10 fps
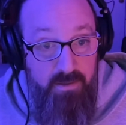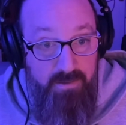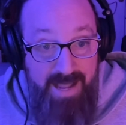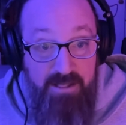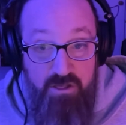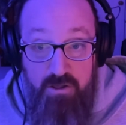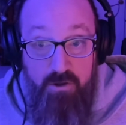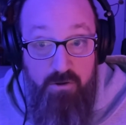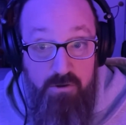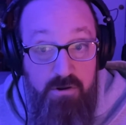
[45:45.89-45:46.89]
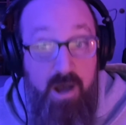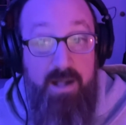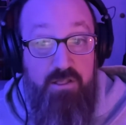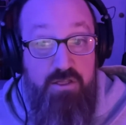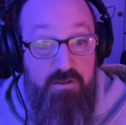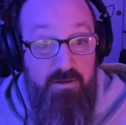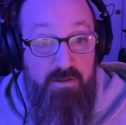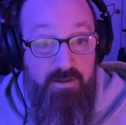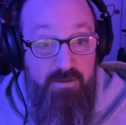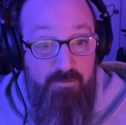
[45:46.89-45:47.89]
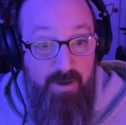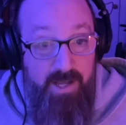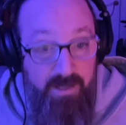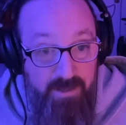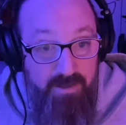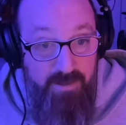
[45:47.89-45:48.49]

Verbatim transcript: Yeah. That's nuts, right?